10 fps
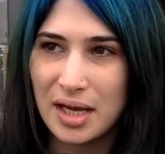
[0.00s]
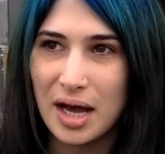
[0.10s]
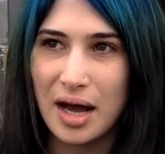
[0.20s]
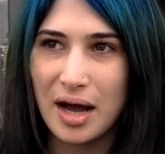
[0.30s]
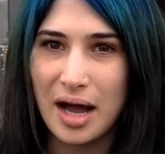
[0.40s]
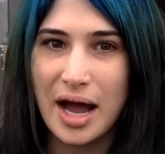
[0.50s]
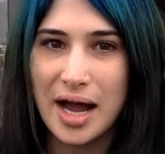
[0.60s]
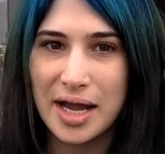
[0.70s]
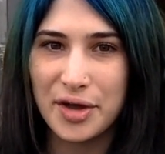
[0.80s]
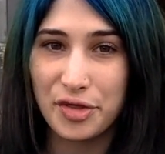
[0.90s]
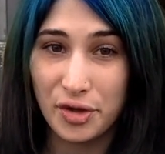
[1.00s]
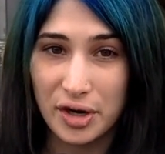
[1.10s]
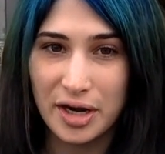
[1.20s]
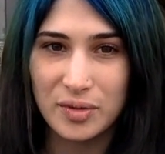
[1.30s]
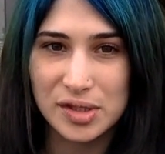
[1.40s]
I
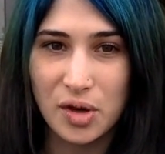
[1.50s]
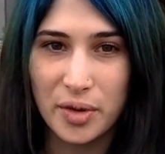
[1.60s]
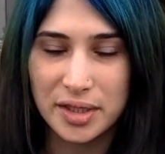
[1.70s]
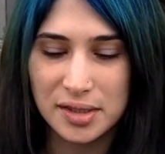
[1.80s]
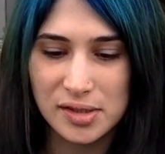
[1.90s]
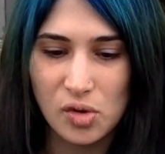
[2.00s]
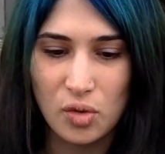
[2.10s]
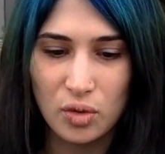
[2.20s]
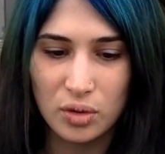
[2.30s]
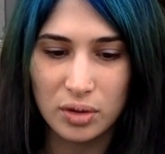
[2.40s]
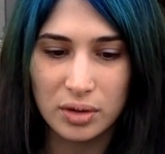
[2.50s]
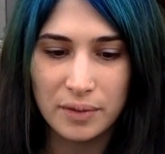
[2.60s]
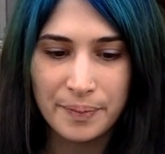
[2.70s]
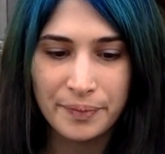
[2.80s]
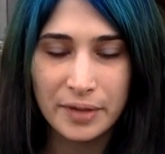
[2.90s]
thought I was going to school
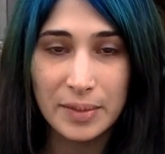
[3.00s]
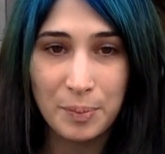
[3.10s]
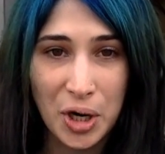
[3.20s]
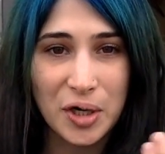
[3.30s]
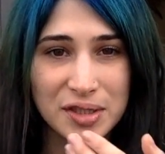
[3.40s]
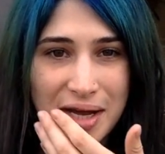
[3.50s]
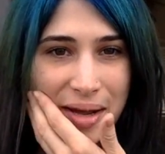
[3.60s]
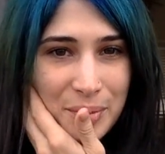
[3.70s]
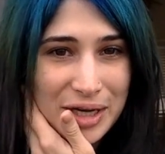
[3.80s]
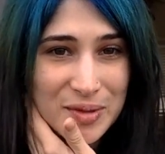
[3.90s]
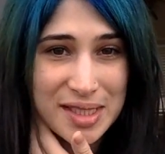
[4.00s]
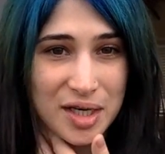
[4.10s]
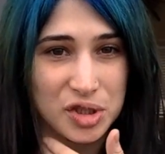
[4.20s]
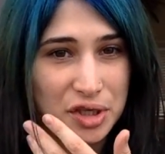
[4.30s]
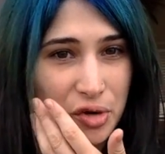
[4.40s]
part-time, but I was actually